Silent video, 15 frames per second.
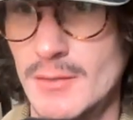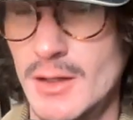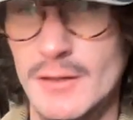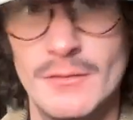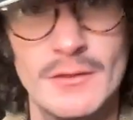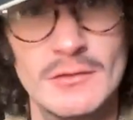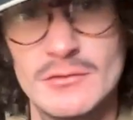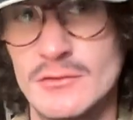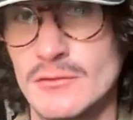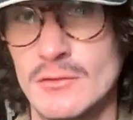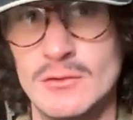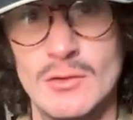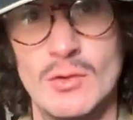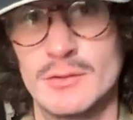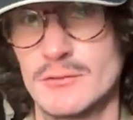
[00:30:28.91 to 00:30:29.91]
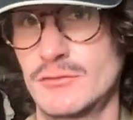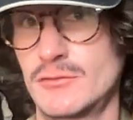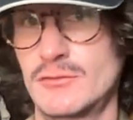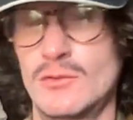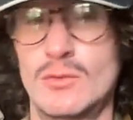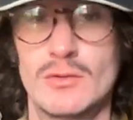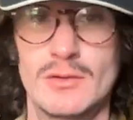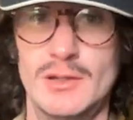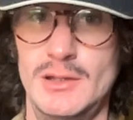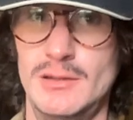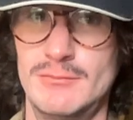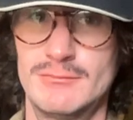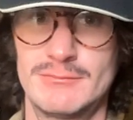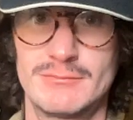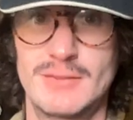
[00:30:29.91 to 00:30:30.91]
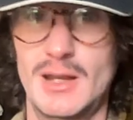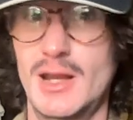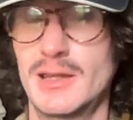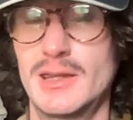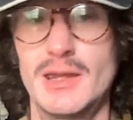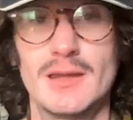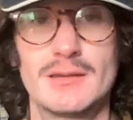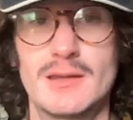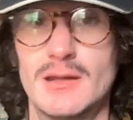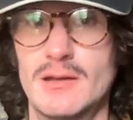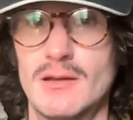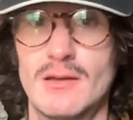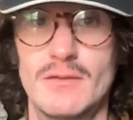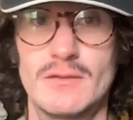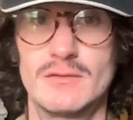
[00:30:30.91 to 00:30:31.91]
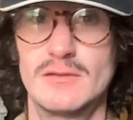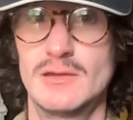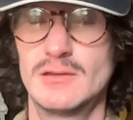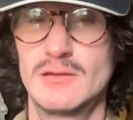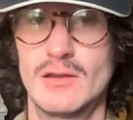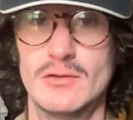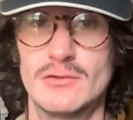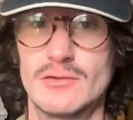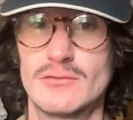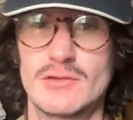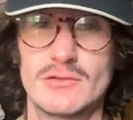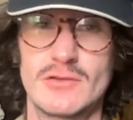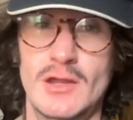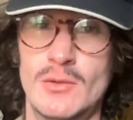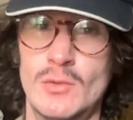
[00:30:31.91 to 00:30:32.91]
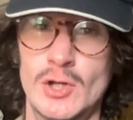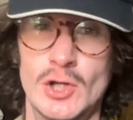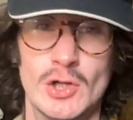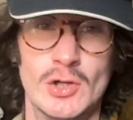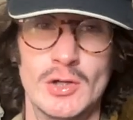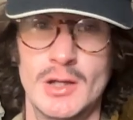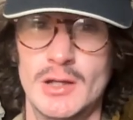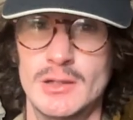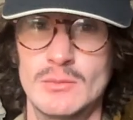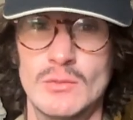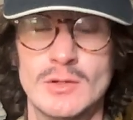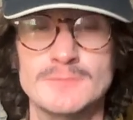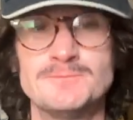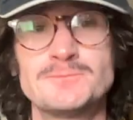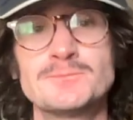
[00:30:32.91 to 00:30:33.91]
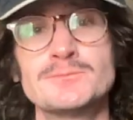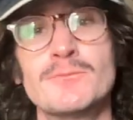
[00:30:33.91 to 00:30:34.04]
this is a long story that I can't get into the details of because I don't want to hurt anyone.